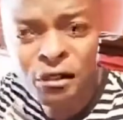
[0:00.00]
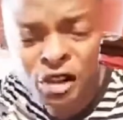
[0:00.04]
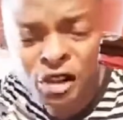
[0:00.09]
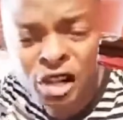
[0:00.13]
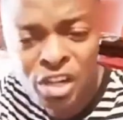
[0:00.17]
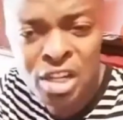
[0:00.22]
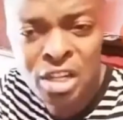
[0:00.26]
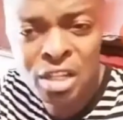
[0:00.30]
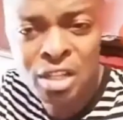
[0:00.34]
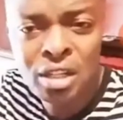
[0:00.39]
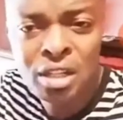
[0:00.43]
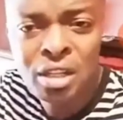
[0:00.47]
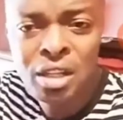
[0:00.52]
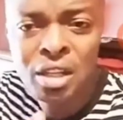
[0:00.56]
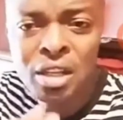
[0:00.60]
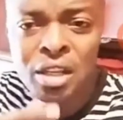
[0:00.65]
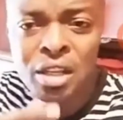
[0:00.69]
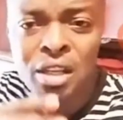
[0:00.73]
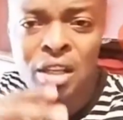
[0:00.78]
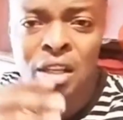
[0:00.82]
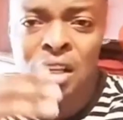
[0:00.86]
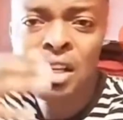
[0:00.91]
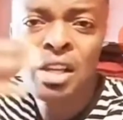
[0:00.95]
for me,
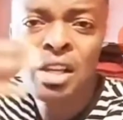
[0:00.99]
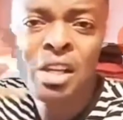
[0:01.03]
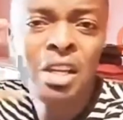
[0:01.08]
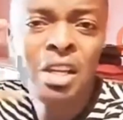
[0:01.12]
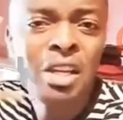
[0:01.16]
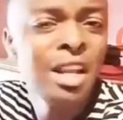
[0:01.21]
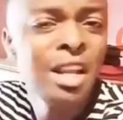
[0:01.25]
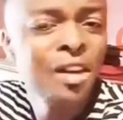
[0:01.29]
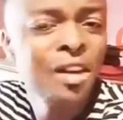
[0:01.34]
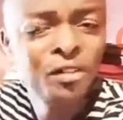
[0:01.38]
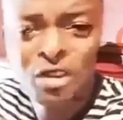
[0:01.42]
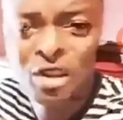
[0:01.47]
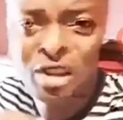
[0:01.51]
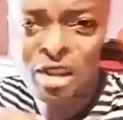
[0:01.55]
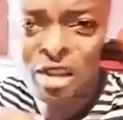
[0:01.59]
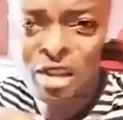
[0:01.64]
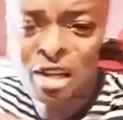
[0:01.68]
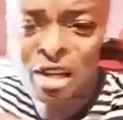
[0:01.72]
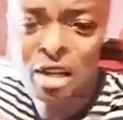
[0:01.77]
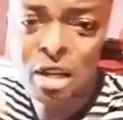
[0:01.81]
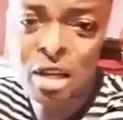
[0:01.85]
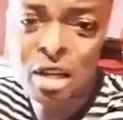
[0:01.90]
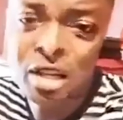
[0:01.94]
stood with
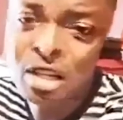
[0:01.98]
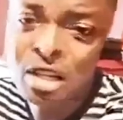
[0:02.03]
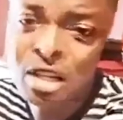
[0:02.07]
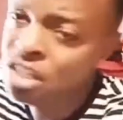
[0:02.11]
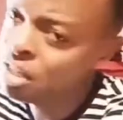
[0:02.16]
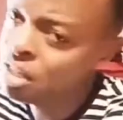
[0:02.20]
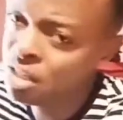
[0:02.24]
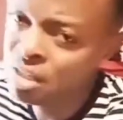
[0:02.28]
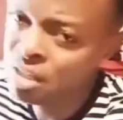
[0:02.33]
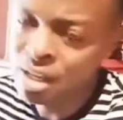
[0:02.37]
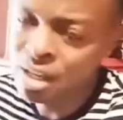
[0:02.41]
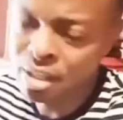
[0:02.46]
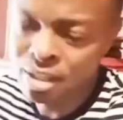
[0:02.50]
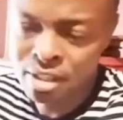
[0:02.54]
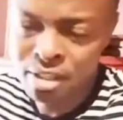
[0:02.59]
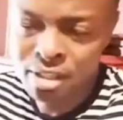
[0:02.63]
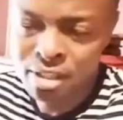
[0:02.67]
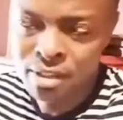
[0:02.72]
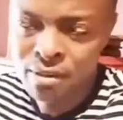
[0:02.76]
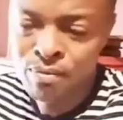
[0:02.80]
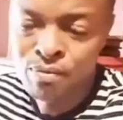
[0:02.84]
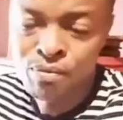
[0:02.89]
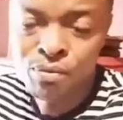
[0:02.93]
me in
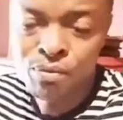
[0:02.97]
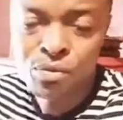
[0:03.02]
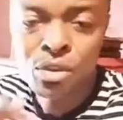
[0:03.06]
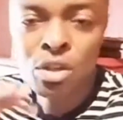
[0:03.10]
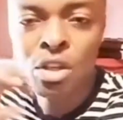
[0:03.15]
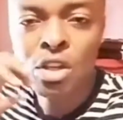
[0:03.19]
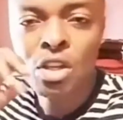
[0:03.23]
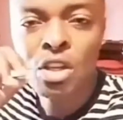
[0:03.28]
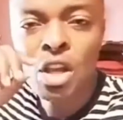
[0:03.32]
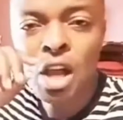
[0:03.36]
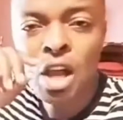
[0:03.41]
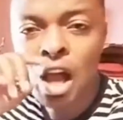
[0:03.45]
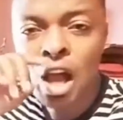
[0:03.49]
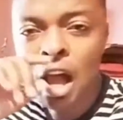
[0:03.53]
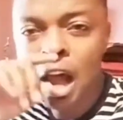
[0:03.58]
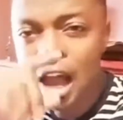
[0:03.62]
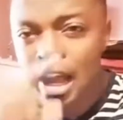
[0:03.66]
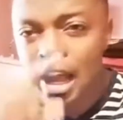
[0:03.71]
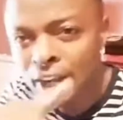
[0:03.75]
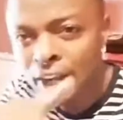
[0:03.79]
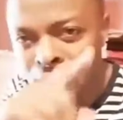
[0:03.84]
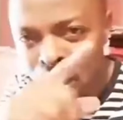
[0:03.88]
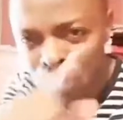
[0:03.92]
suffering,
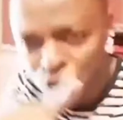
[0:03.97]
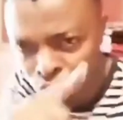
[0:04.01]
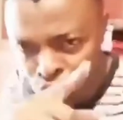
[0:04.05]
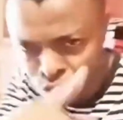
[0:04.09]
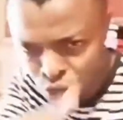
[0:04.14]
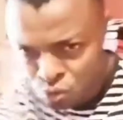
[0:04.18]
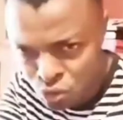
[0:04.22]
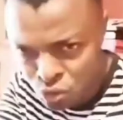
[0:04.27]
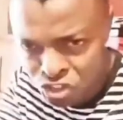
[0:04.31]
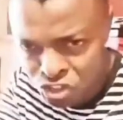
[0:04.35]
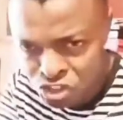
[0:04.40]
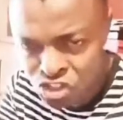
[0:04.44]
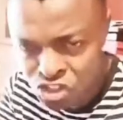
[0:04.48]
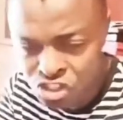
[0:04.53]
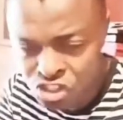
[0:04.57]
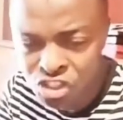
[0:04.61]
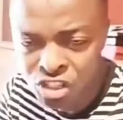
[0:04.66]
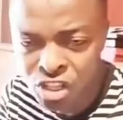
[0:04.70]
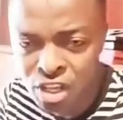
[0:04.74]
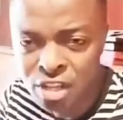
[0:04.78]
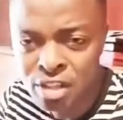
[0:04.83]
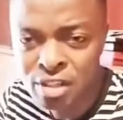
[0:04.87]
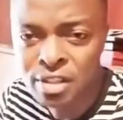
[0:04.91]
in everything,
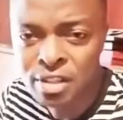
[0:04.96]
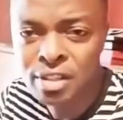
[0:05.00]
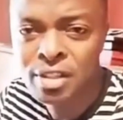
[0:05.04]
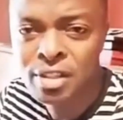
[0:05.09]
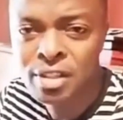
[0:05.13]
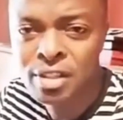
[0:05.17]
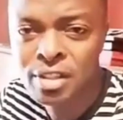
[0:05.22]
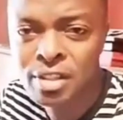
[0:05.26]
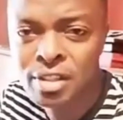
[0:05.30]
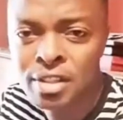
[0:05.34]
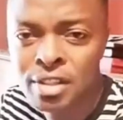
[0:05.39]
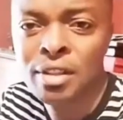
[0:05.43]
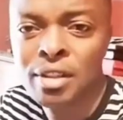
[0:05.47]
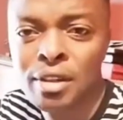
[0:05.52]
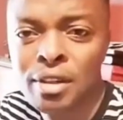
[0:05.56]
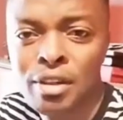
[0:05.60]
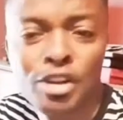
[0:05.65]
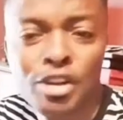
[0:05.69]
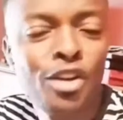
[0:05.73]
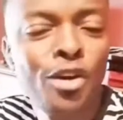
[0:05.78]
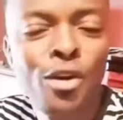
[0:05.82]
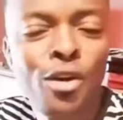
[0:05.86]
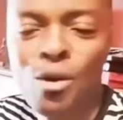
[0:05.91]
is Jesus.
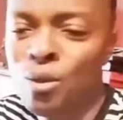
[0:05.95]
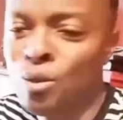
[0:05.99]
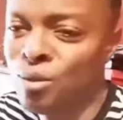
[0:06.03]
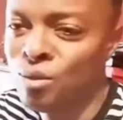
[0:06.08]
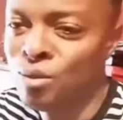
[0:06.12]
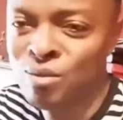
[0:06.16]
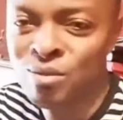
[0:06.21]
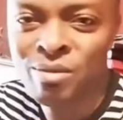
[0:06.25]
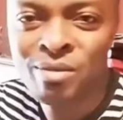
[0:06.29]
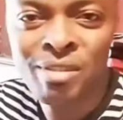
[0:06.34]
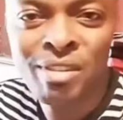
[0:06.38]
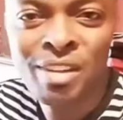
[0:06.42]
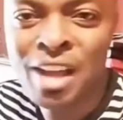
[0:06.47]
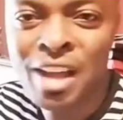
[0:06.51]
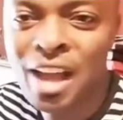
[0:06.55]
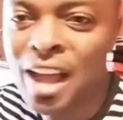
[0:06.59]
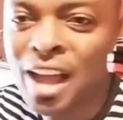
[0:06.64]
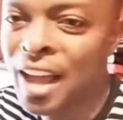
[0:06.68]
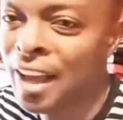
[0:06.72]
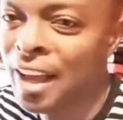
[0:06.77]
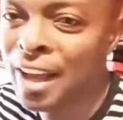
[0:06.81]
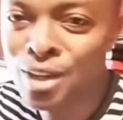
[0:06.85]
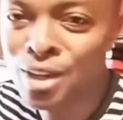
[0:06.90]
I cannot
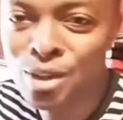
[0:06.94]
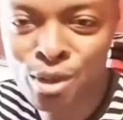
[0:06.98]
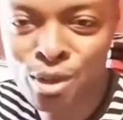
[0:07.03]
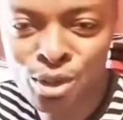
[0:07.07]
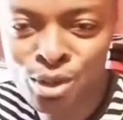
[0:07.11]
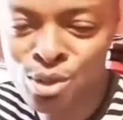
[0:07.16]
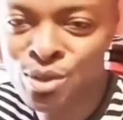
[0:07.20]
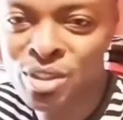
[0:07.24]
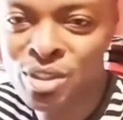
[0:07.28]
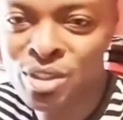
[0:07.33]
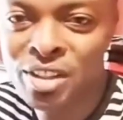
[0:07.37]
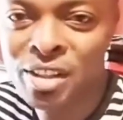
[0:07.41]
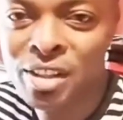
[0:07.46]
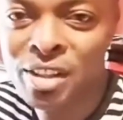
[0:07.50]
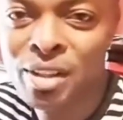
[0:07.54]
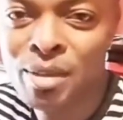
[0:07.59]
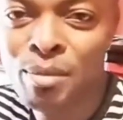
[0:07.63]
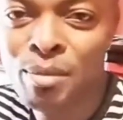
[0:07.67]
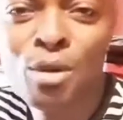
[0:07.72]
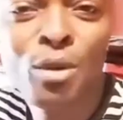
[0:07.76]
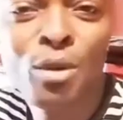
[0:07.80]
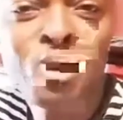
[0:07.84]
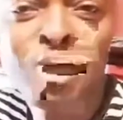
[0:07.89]
quit Jesus.
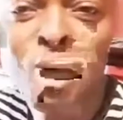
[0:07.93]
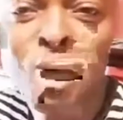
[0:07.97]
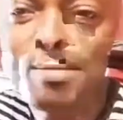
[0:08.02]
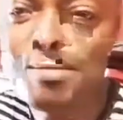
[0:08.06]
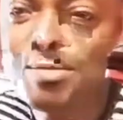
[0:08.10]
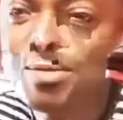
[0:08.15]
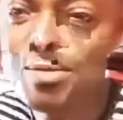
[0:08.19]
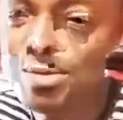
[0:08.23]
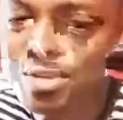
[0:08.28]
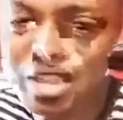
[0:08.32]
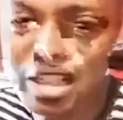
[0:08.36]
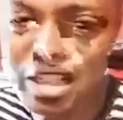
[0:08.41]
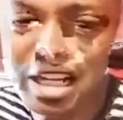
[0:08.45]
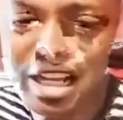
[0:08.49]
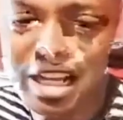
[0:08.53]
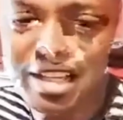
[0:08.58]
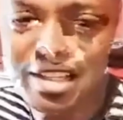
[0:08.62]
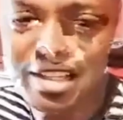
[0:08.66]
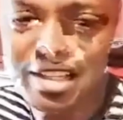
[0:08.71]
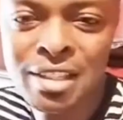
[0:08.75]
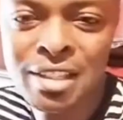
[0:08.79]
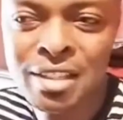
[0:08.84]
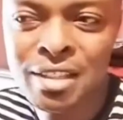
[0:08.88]
No,
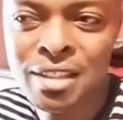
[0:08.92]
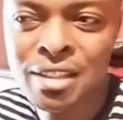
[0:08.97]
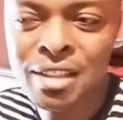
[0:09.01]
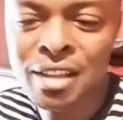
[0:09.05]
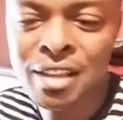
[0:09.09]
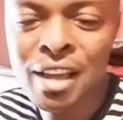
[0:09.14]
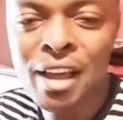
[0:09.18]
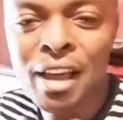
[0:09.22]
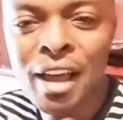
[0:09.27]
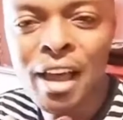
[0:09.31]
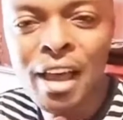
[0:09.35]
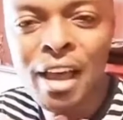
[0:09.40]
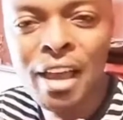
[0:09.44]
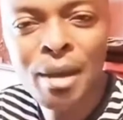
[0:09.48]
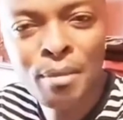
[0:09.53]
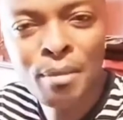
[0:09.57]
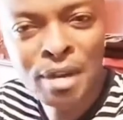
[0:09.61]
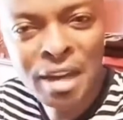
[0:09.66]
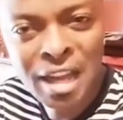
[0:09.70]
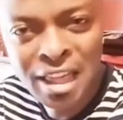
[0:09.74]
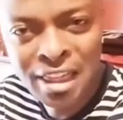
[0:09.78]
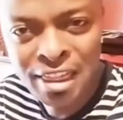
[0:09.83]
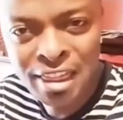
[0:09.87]
I
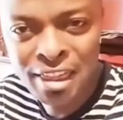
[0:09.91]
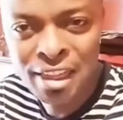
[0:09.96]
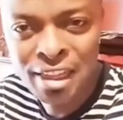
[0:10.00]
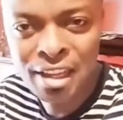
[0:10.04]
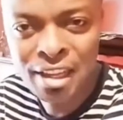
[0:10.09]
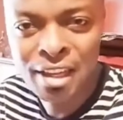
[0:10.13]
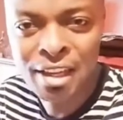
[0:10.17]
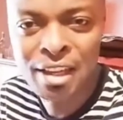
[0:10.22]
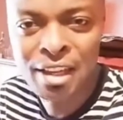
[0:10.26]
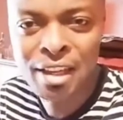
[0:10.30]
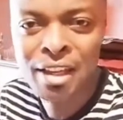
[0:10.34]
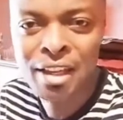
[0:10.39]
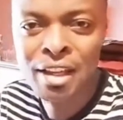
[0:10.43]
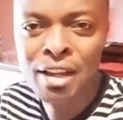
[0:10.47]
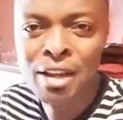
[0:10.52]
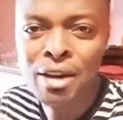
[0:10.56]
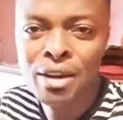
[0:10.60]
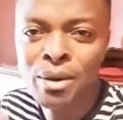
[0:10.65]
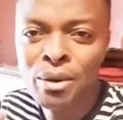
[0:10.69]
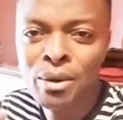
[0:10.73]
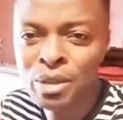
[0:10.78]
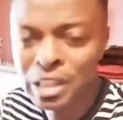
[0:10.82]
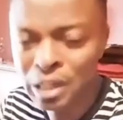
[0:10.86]
cannot. Because
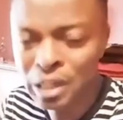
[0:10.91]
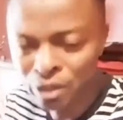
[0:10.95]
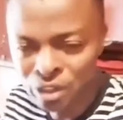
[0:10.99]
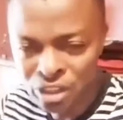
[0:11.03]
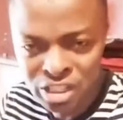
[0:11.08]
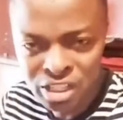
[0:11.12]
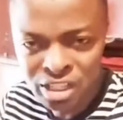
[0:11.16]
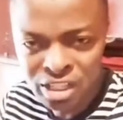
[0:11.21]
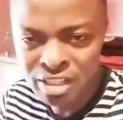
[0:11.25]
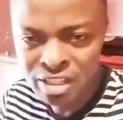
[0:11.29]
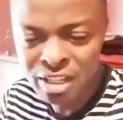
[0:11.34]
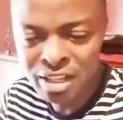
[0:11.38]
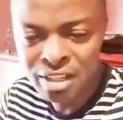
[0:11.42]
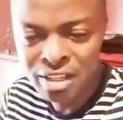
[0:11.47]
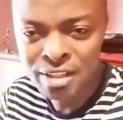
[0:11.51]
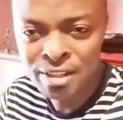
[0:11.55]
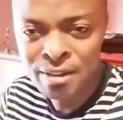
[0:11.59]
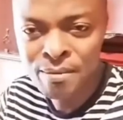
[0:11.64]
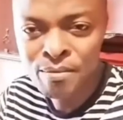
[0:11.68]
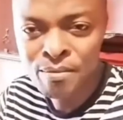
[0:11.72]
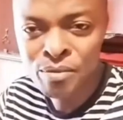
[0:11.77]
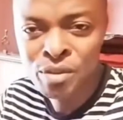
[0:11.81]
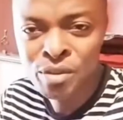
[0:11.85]
I'm useless,
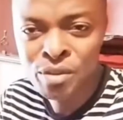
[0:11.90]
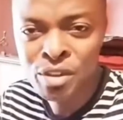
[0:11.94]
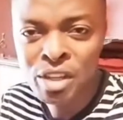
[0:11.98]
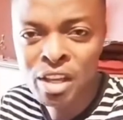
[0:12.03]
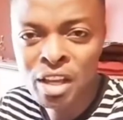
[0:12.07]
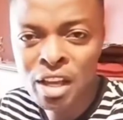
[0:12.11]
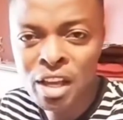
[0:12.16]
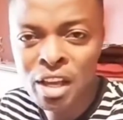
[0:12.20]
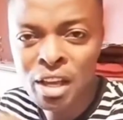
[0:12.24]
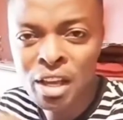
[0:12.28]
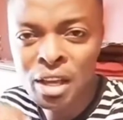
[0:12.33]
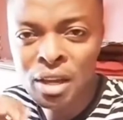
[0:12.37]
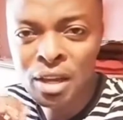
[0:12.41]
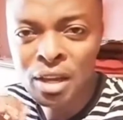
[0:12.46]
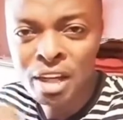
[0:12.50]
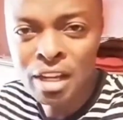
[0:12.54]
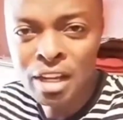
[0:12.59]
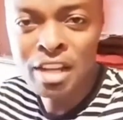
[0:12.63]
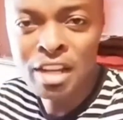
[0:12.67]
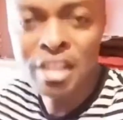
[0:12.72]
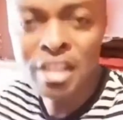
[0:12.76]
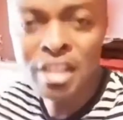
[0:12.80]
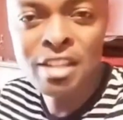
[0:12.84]
I am
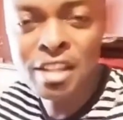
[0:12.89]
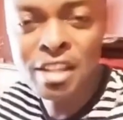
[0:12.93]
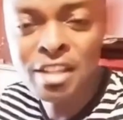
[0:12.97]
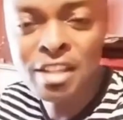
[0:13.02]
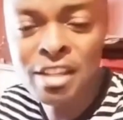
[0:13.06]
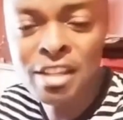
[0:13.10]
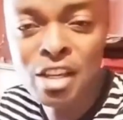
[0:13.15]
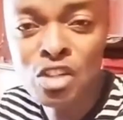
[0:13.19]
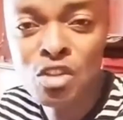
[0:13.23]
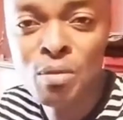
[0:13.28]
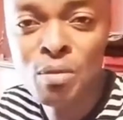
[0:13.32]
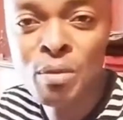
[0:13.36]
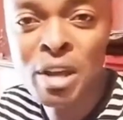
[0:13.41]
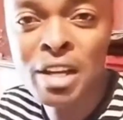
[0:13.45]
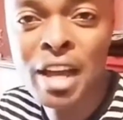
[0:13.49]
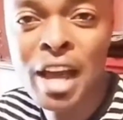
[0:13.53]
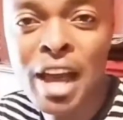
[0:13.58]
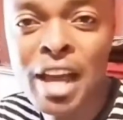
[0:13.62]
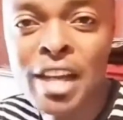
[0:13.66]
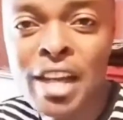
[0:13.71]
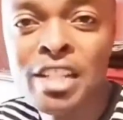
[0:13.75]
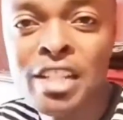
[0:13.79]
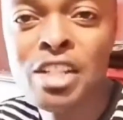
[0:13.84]
nothing
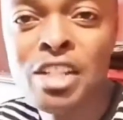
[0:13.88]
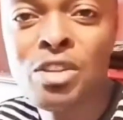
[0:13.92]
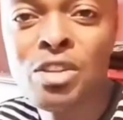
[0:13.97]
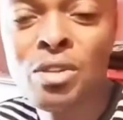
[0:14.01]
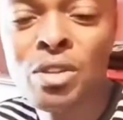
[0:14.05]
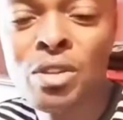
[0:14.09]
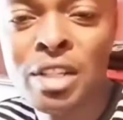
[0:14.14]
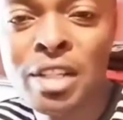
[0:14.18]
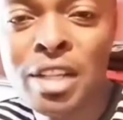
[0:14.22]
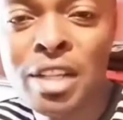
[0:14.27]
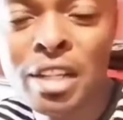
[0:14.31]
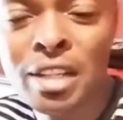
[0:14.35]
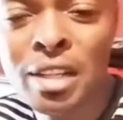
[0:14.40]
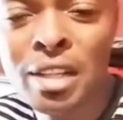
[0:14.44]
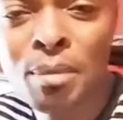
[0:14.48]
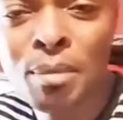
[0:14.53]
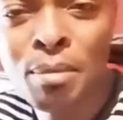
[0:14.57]
without Jesus.